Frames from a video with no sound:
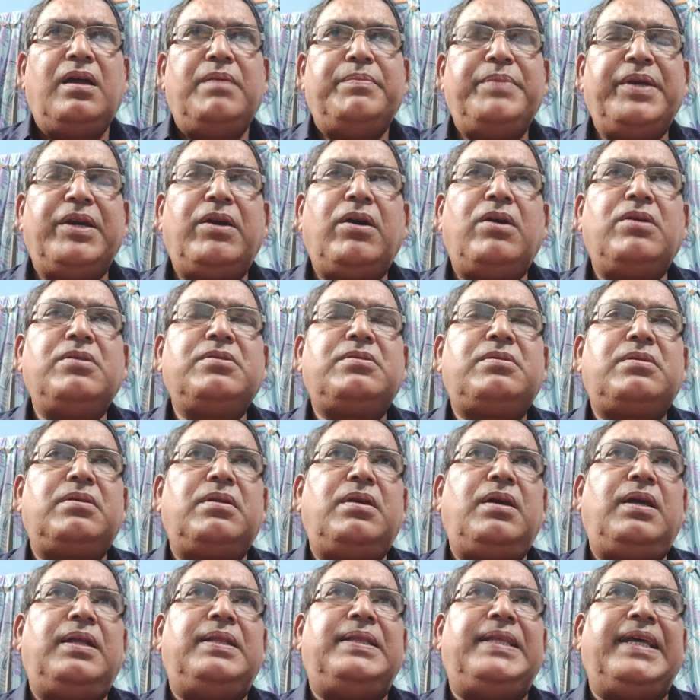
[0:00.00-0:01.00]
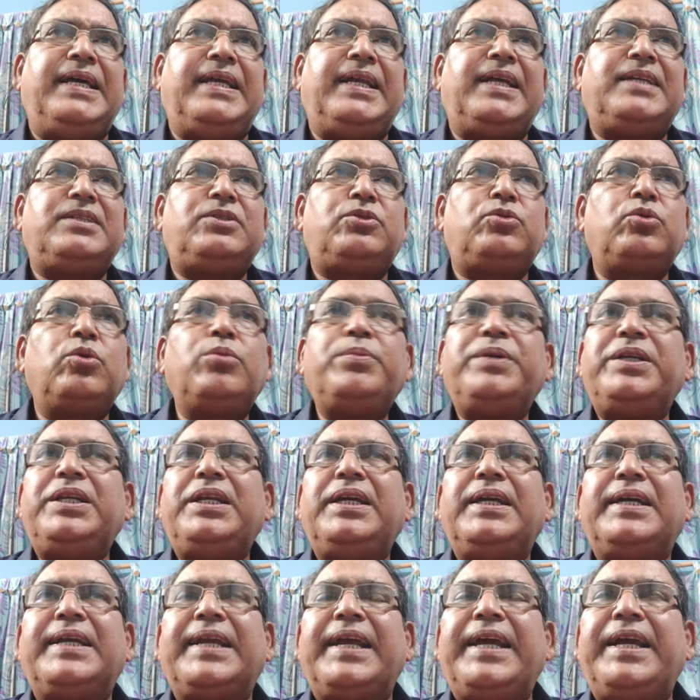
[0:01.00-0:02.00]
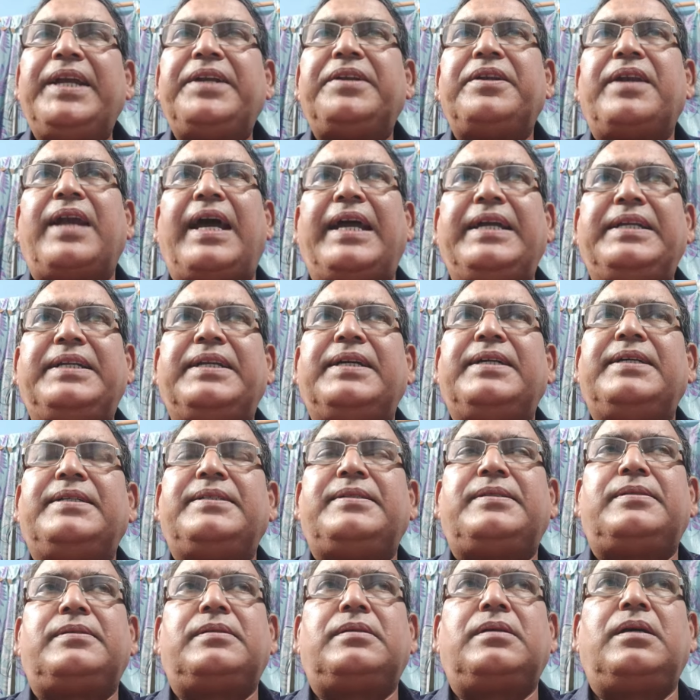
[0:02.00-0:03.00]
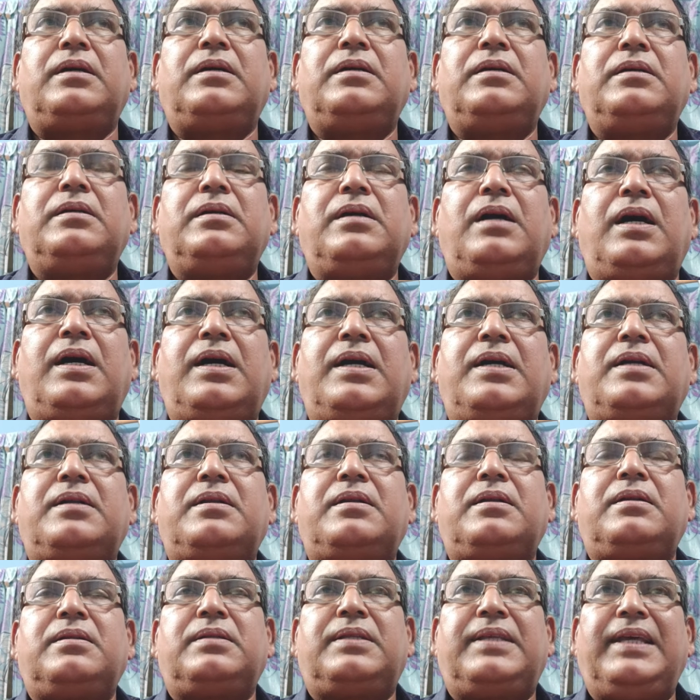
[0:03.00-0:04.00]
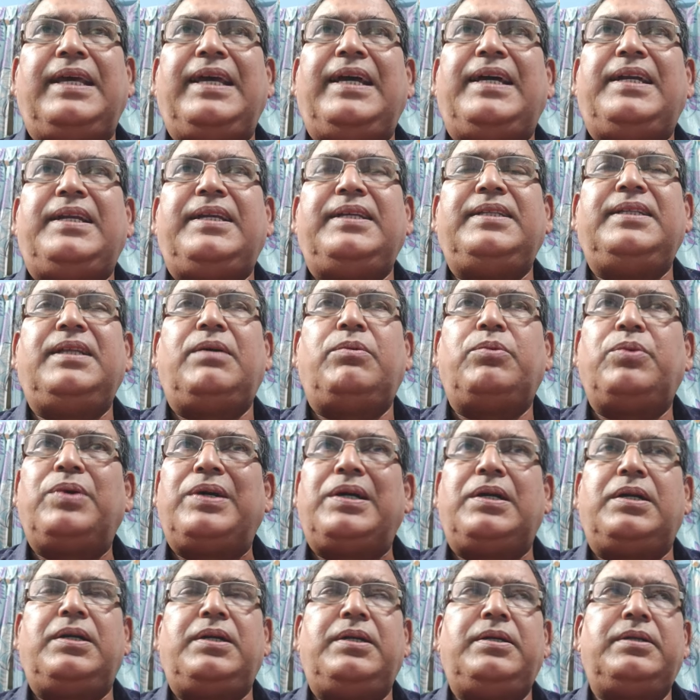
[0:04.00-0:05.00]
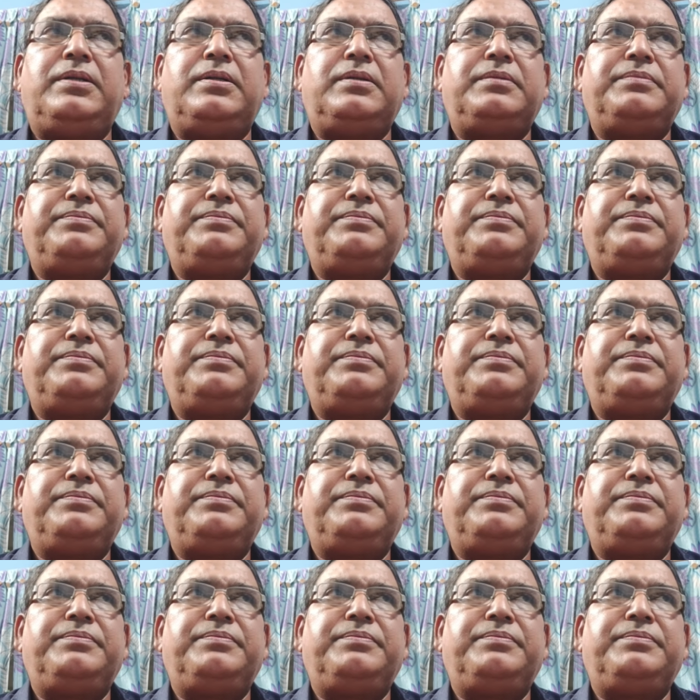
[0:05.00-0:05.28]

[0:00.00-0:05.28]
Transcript: because there are so many great writers are there in the world.